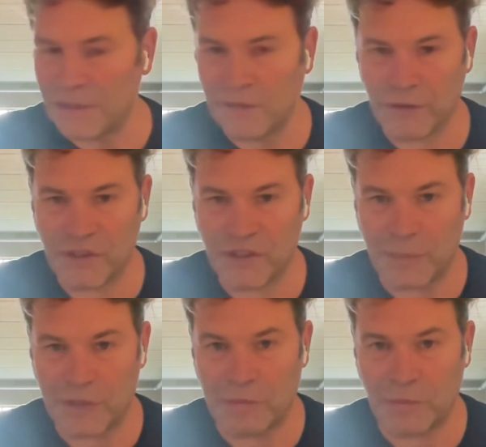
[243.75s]
different
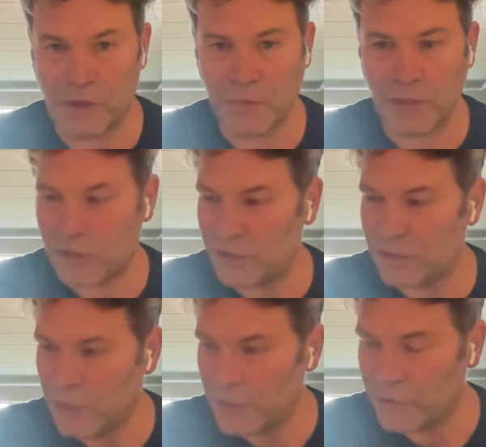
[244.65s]
steps in
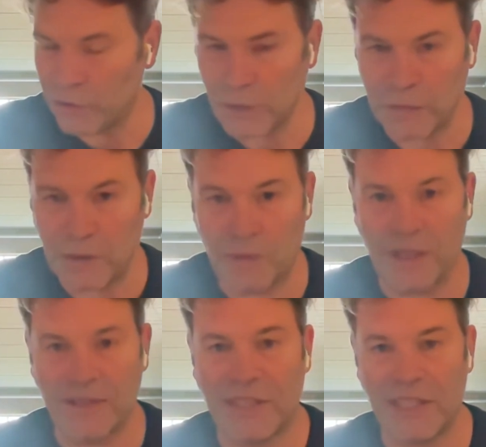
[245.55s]
post-production, throughout
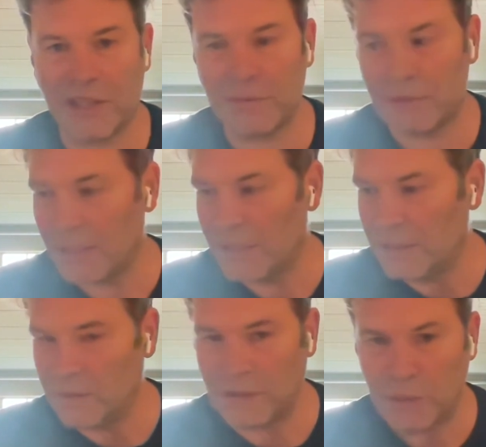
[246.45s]
localization,
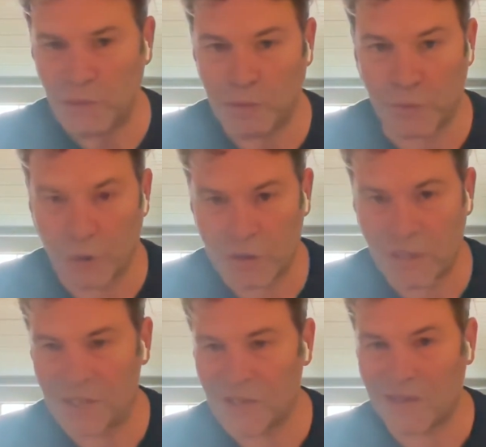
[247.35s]
down to
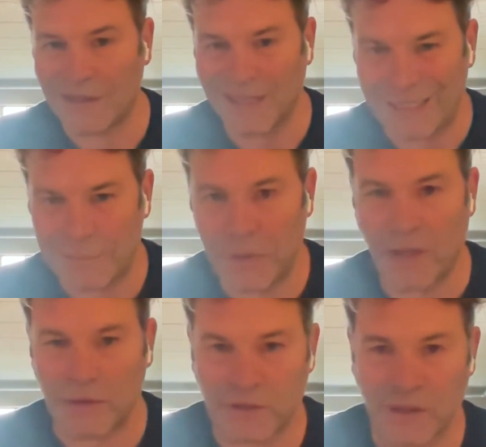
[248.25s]
broadcast and
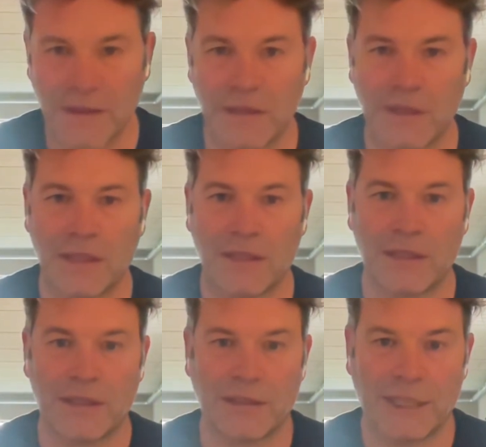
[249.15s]
beyond.
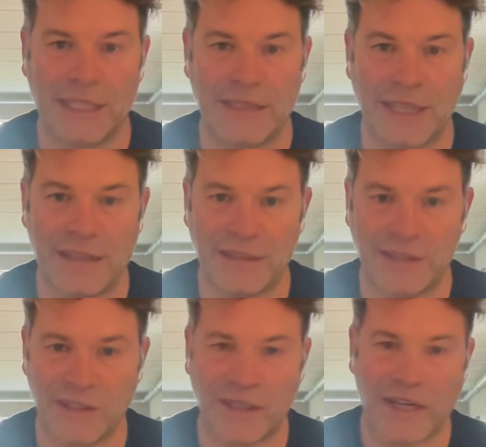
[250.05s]
In the ideal
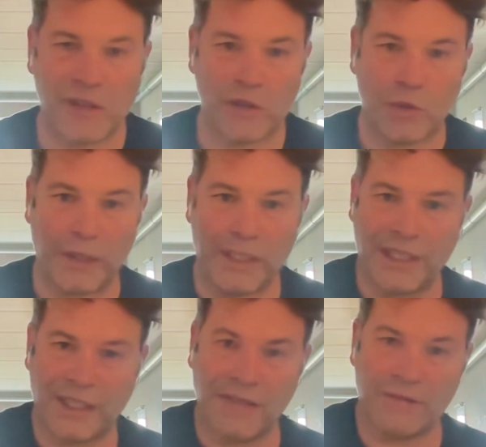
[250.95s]
scenario, we
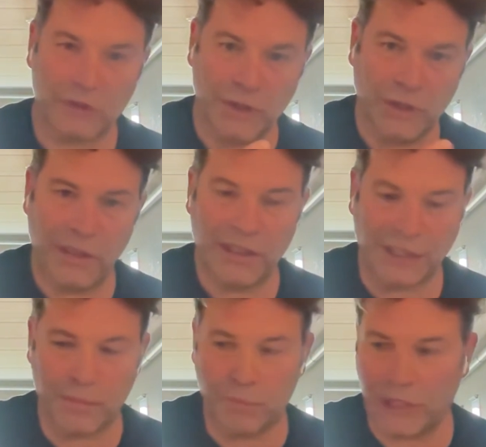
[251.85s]
kick in early
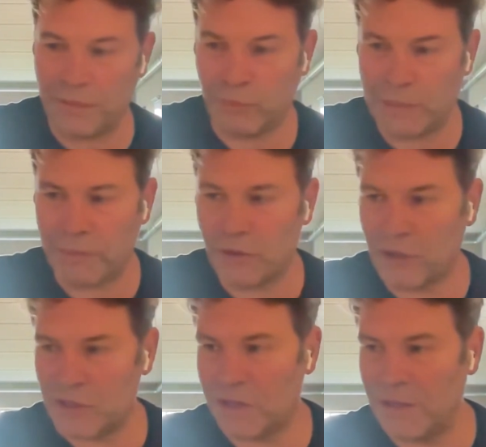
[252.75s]
in
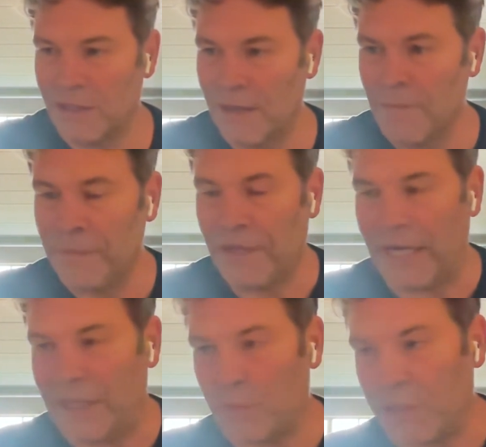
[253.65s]
pre-production
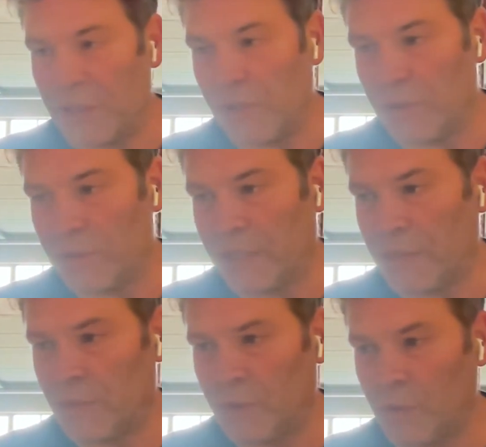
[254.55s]
and we go
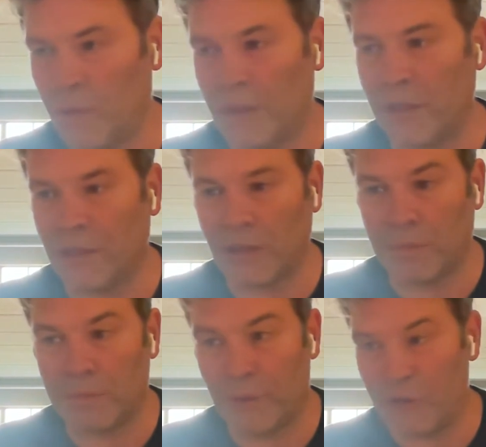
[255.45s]
down to
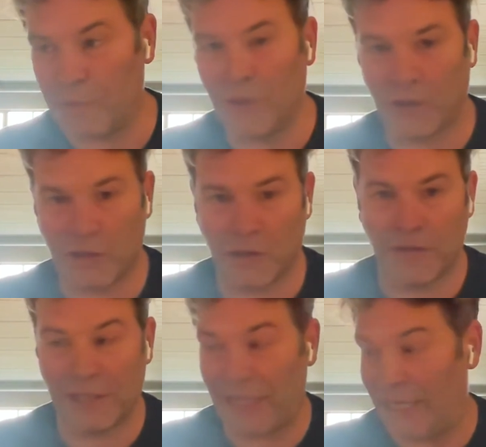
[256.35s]

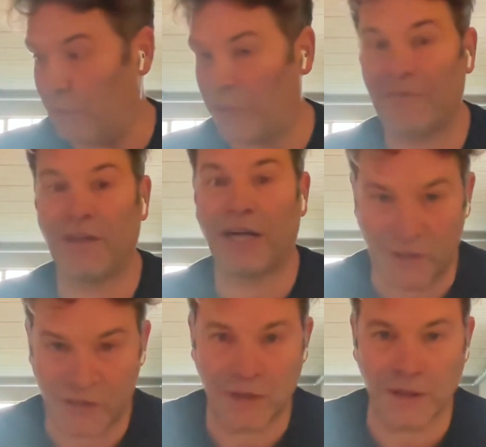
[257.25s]
post-production and whatever
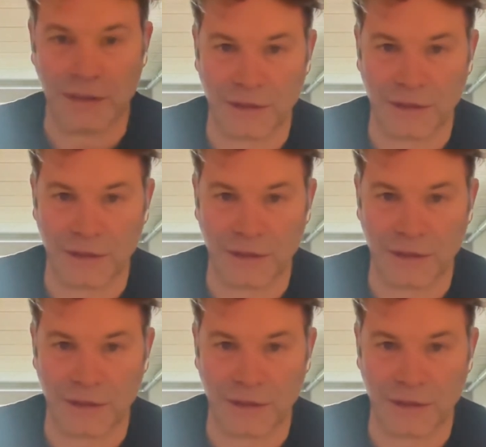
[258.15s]
happens